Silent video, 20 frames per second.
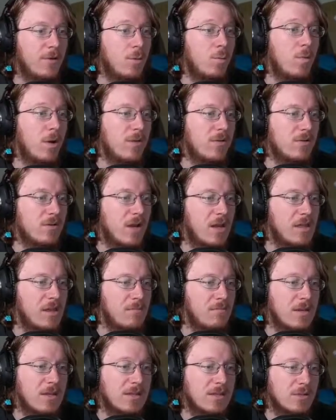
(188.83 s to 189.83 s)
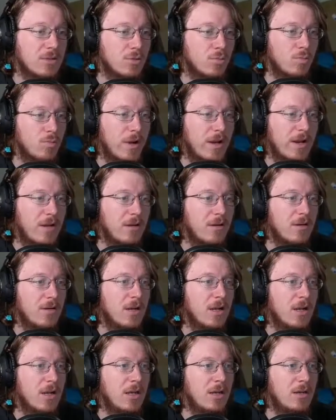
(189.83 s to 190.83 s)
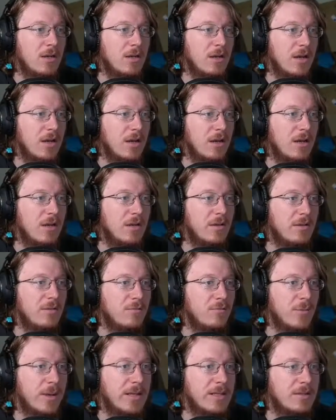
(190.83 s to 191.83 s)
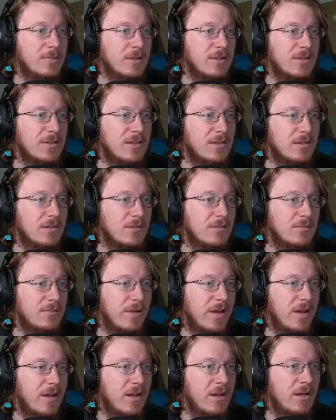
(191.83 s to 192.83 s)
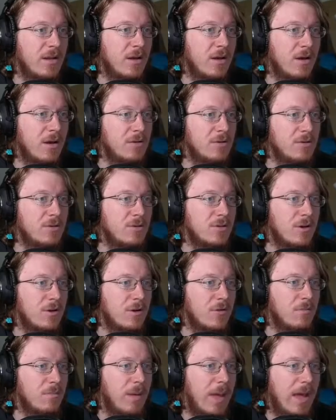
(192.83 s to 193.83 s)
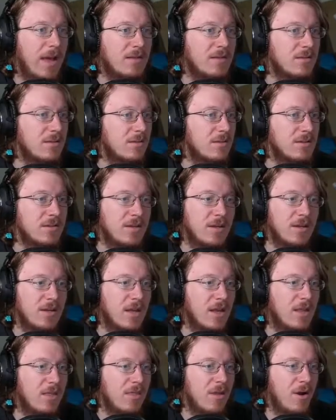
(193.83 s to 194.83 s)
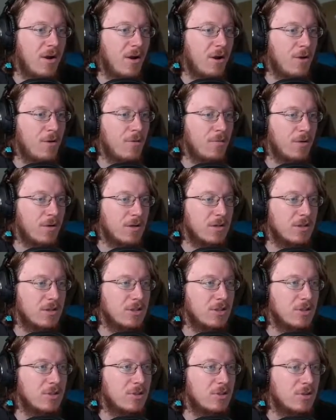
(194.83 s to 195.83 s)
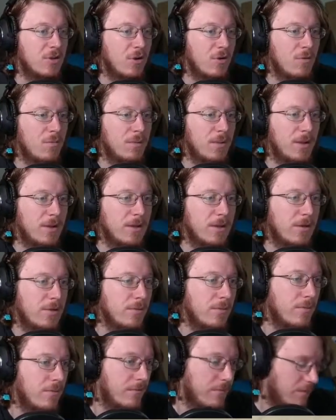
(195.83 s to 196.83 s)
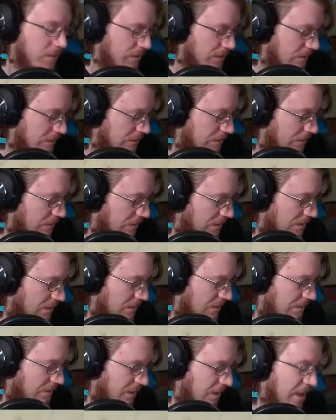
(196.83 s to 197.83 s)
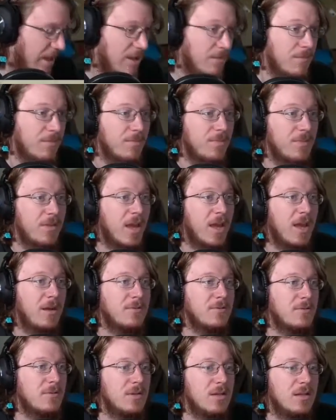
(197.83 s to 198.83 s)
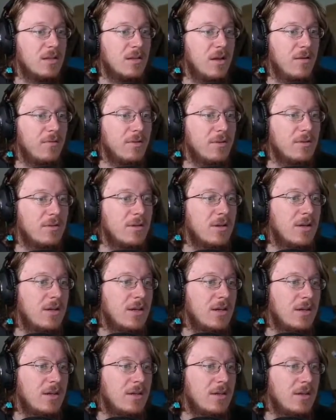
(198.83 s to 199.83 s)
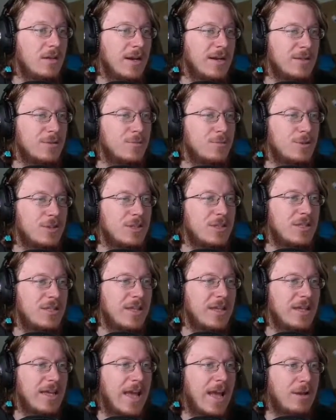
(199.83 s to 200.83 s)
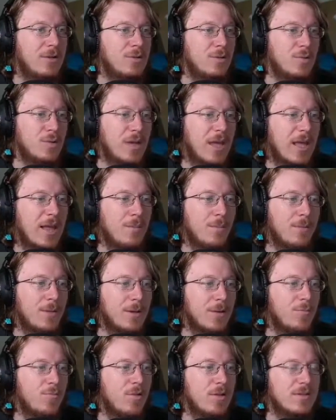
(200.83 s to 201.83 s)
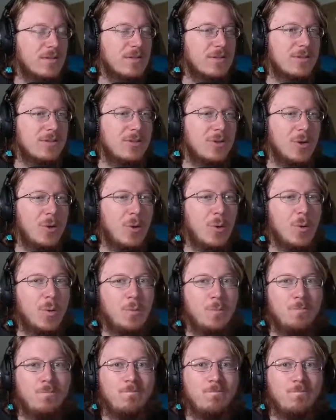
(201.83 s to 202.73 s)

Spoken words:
Whether or not that means it's rare, remains to be seen. So we got an Underdark Basilisk. Again, the artwork is just so bloody cool for this game. I absolutely love it. I just wish the actual gameplay wasn't so